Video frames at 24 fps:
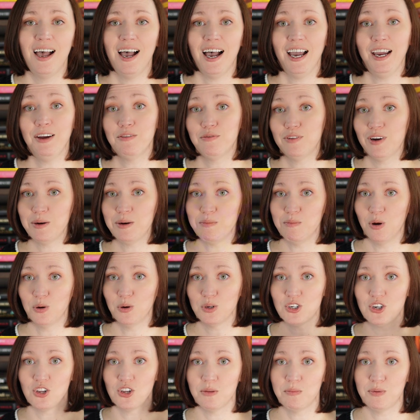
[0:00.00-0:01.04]
I have read
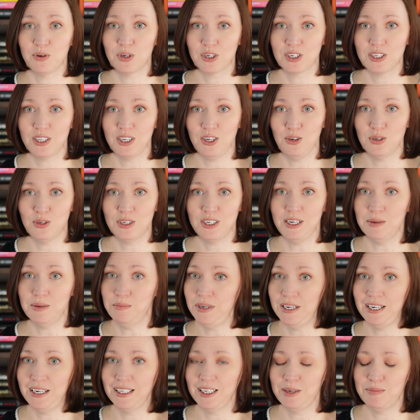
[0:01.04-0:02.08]
most of the books that you see
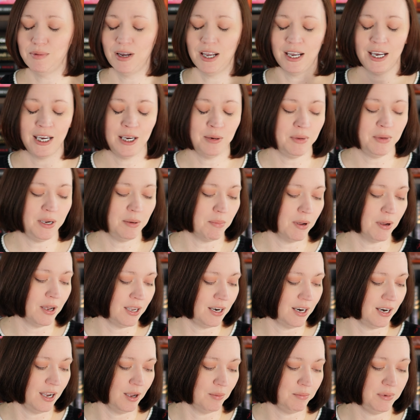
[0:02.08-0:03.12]
immediately behind me,
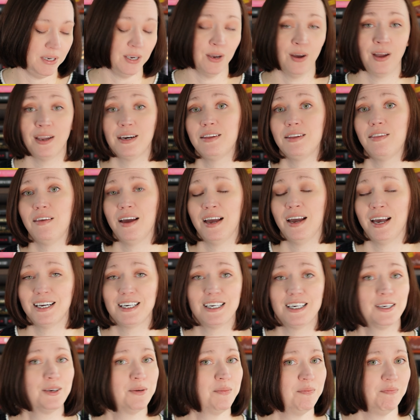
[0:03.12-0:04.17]
but beyond
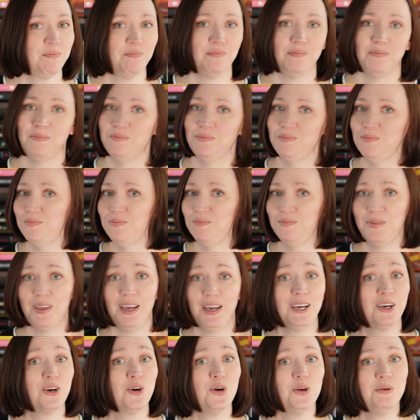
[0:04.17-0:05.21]
that,
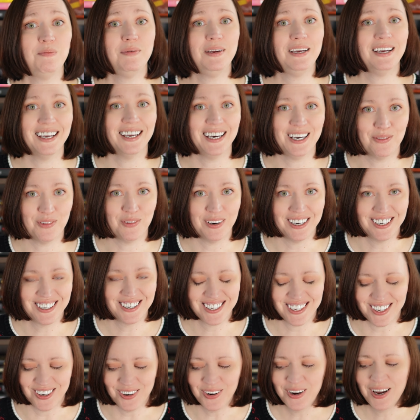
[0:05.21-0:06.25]
they could be anywhere.
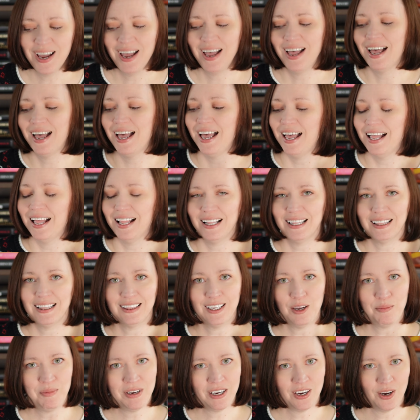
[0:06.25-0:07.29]
So
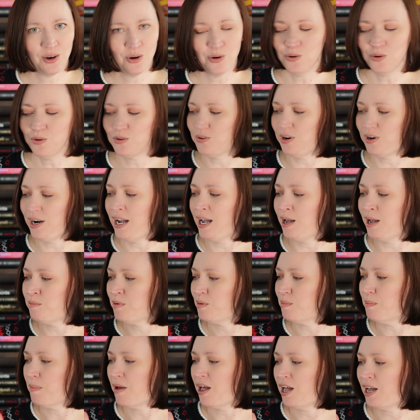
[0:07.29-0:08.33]
let me go
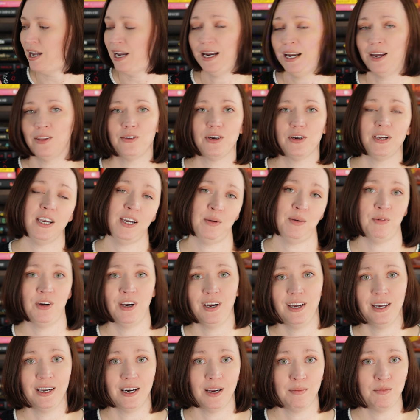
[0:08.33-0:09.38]
grab my other
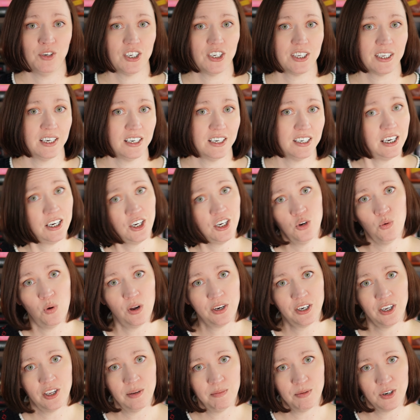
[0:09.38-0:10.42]
camera and I'm just going to take you
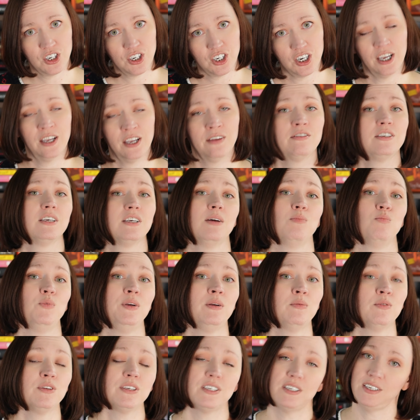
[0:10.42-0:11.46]
all to the bookshelves and
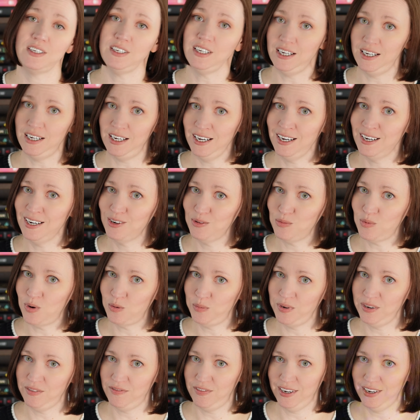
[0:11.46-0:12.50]
we will see
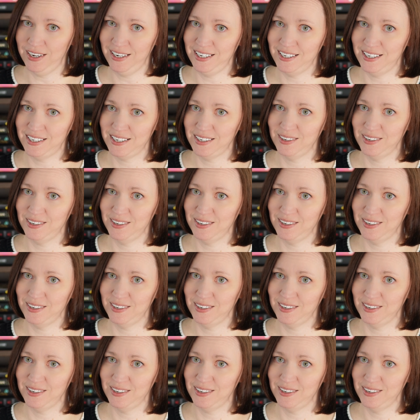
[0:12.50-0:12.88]
what we find.